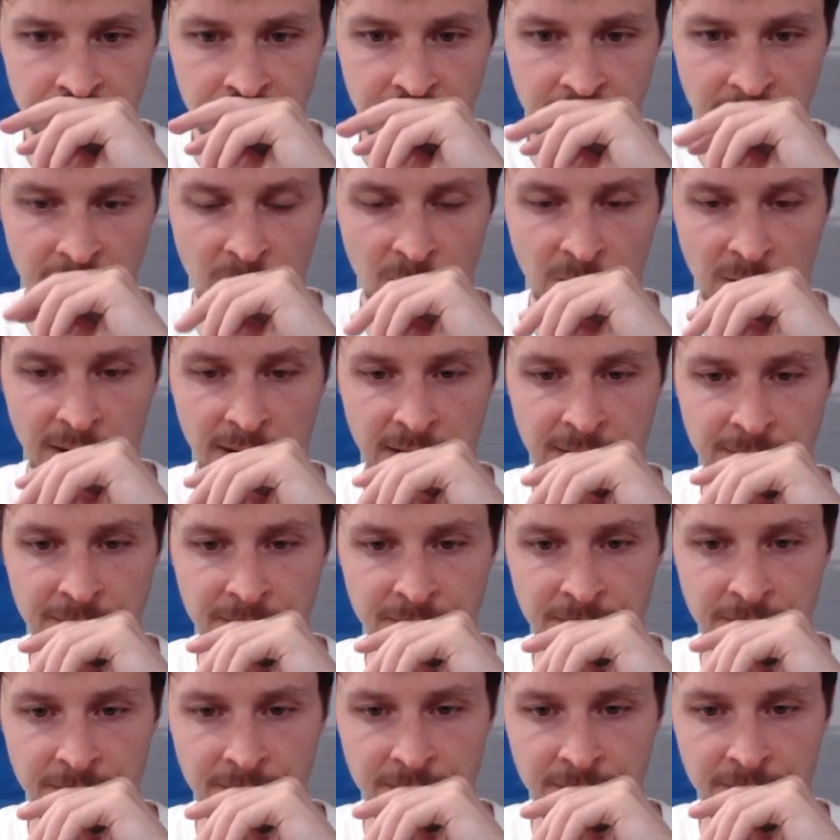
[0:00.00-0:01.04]
Okay,
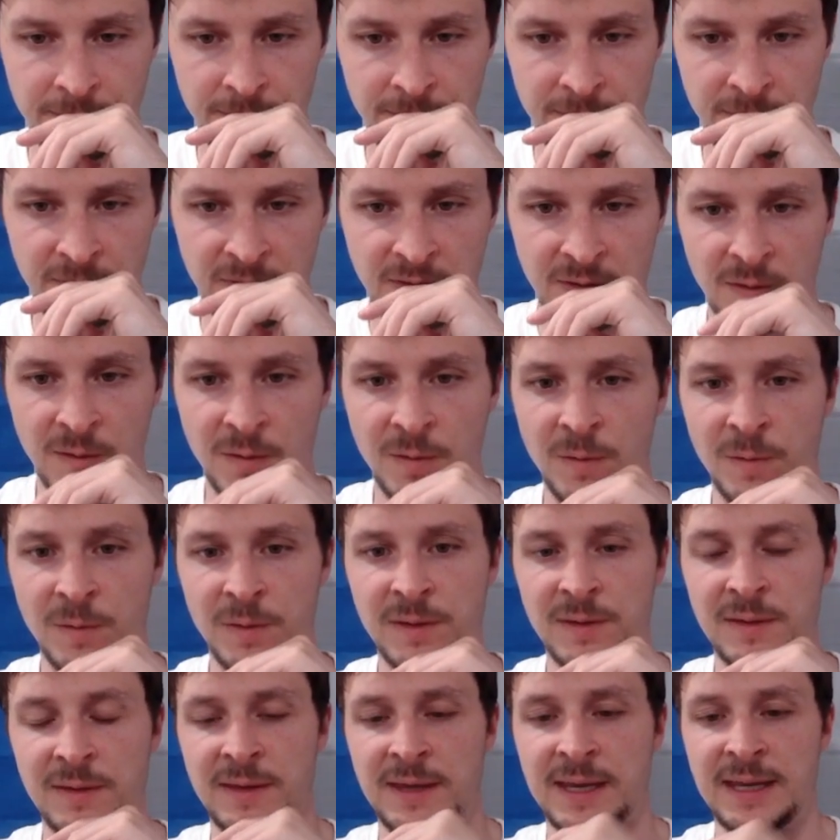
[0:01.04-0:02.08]
so
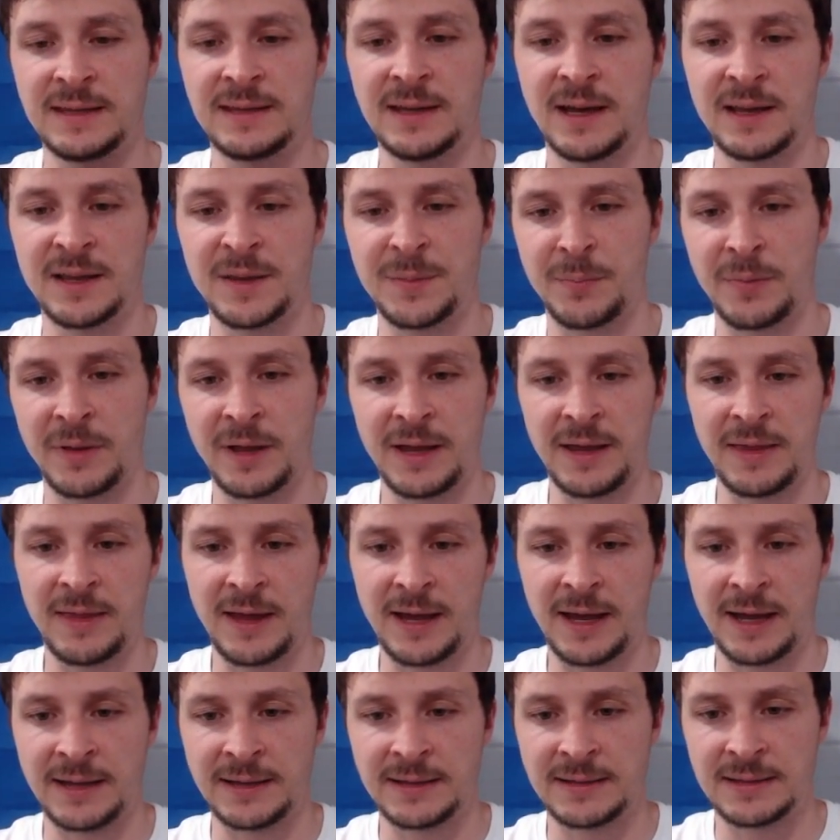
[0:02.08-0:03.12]
he does play
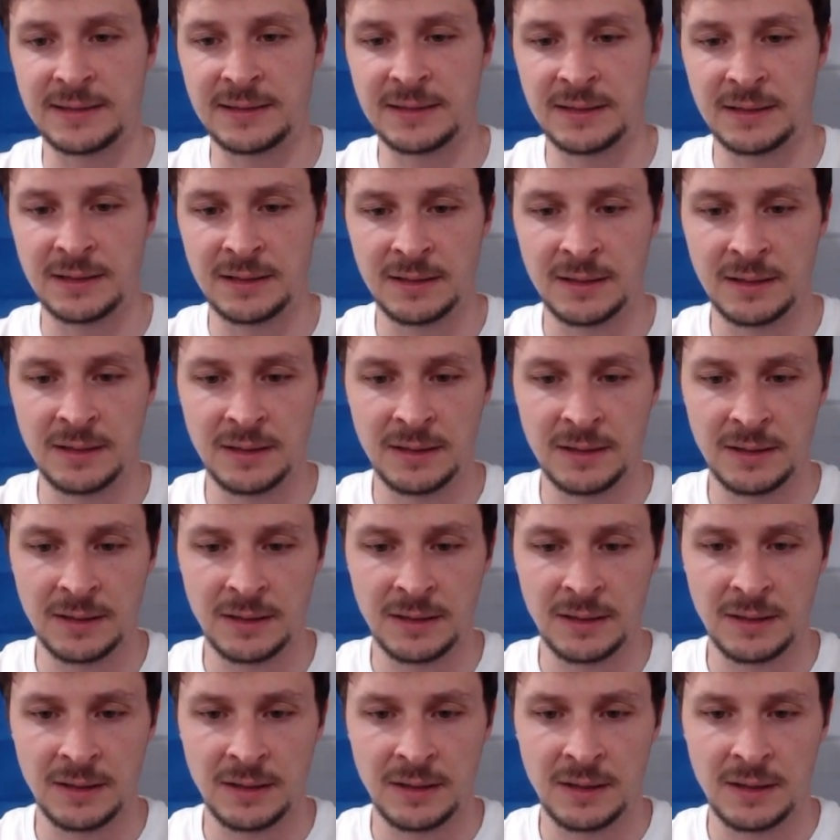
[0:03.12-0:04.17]
that.
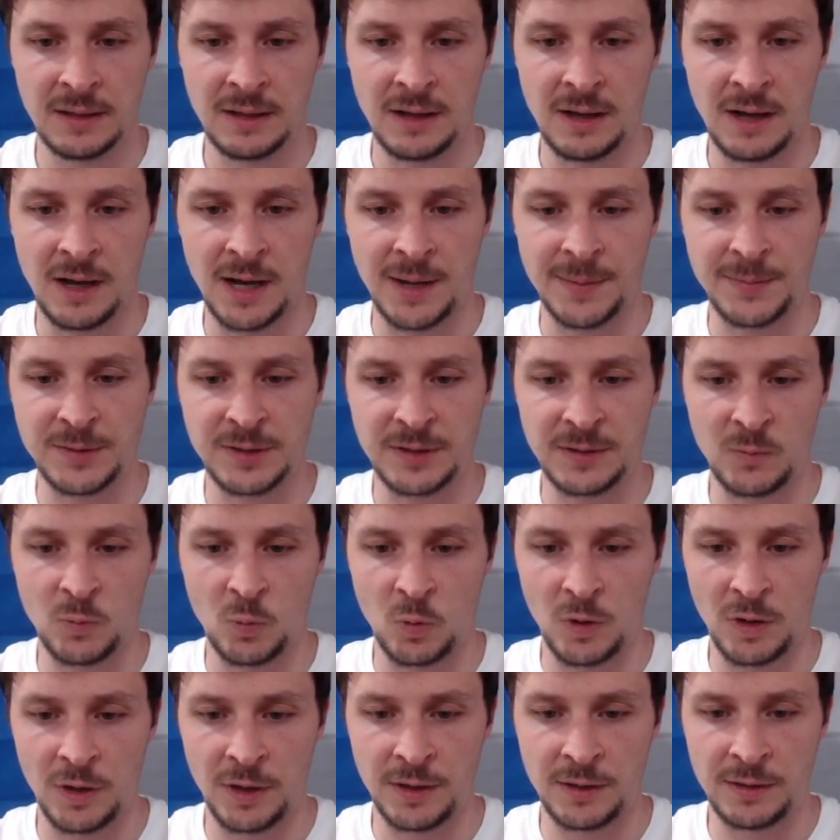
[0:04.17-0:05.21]
Option
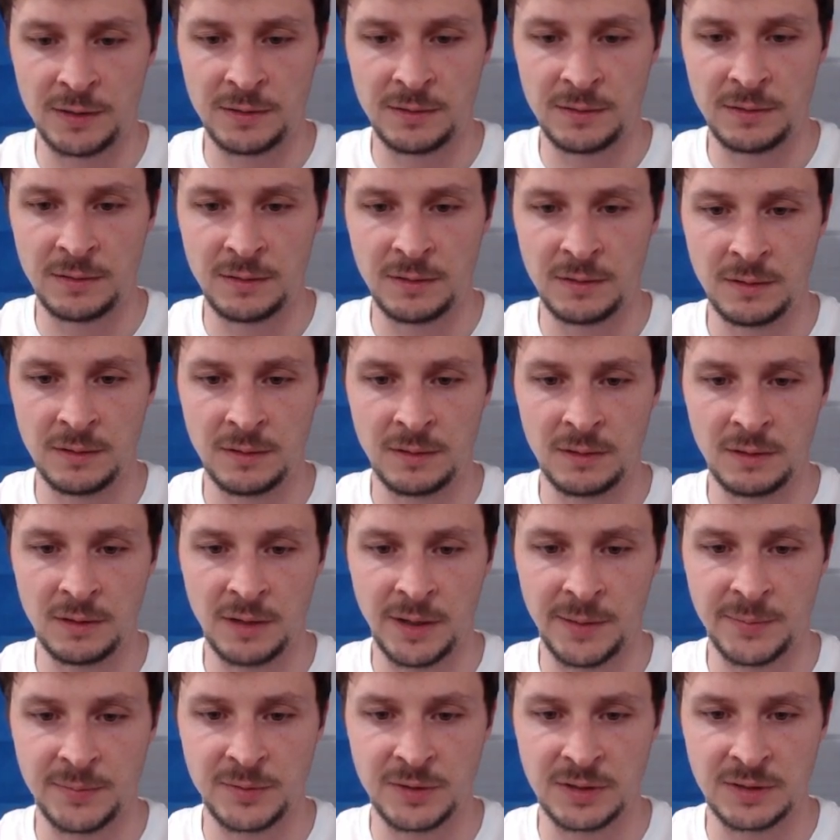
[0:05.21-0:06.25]
1,
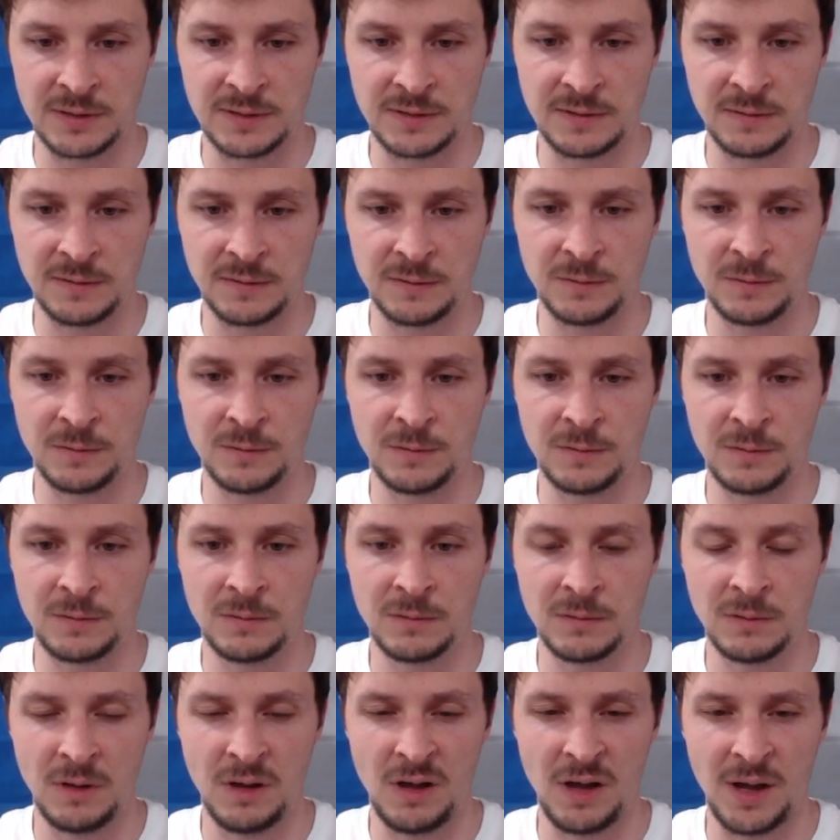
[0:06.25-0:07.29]
option 2,
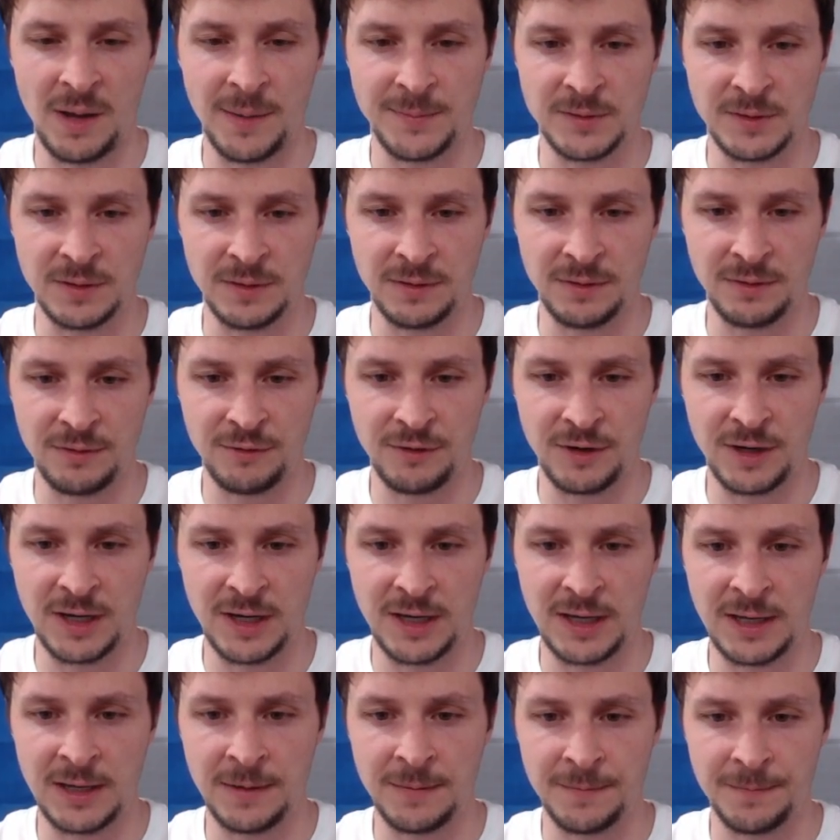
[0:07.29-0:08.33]
option
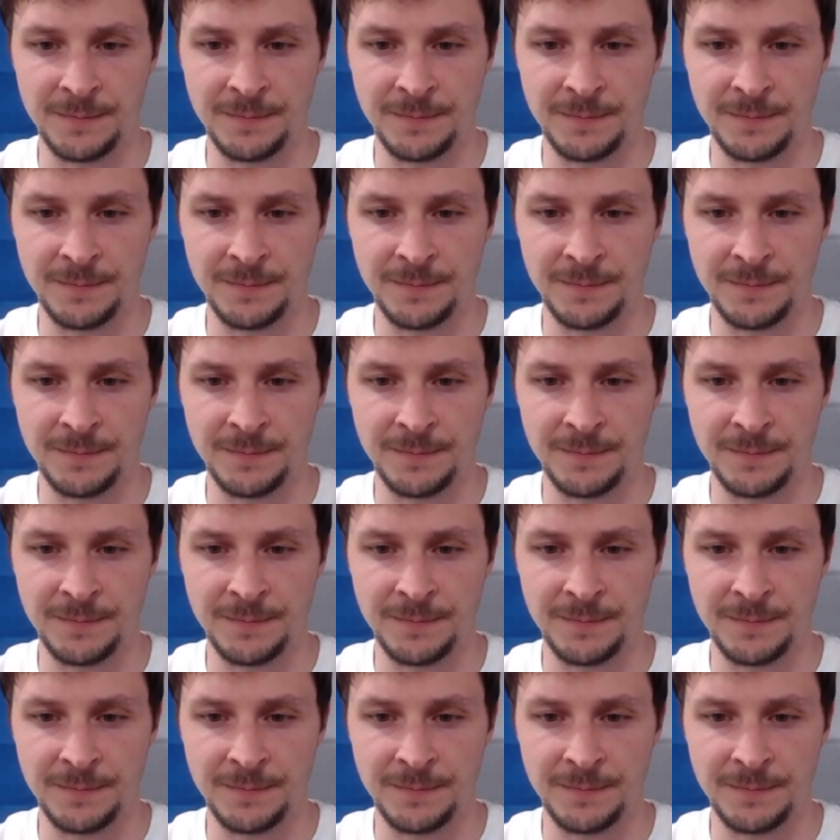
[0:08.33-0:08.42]
3.